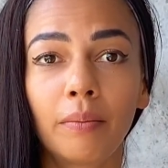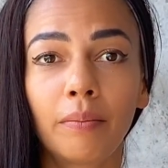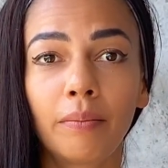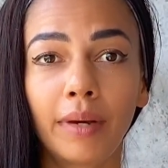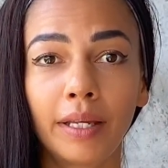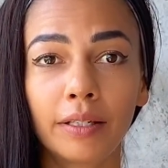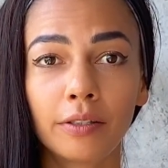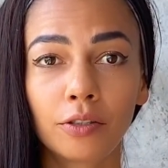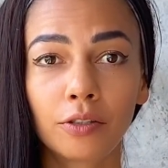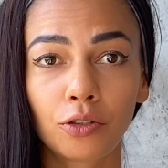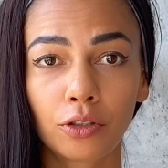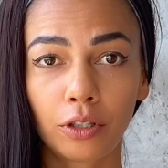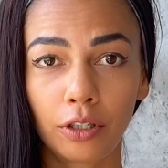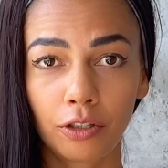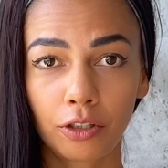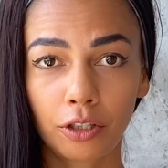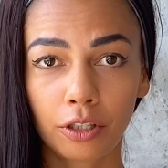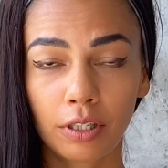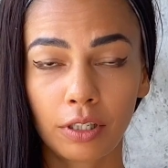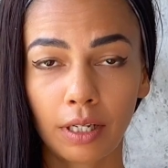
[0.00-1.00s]

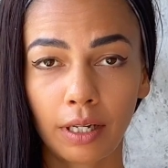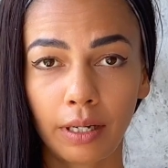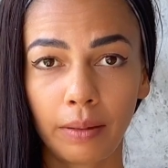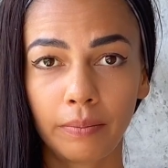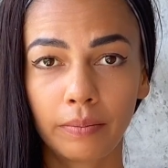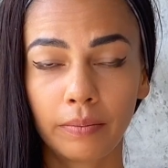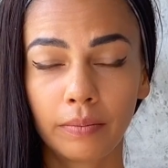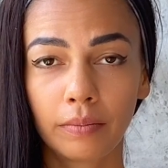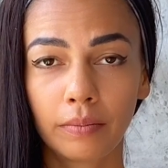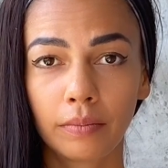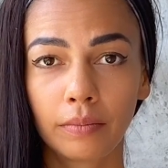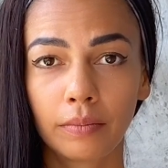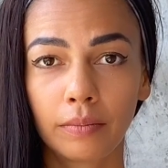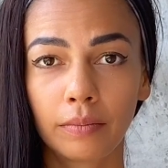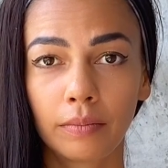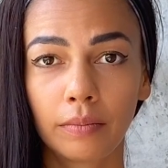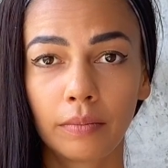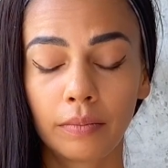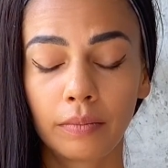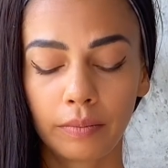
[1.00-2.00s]
menstruation time,
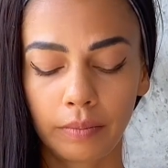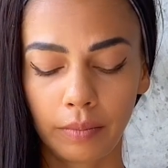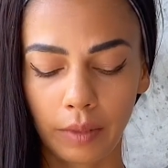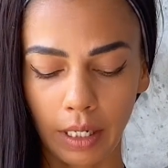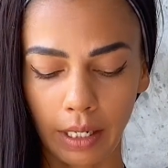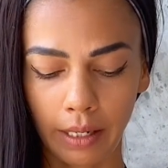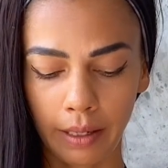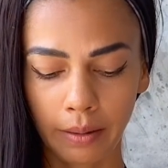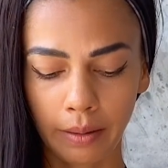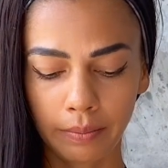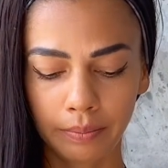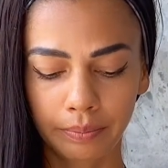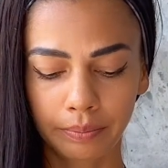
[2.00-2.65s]
okay?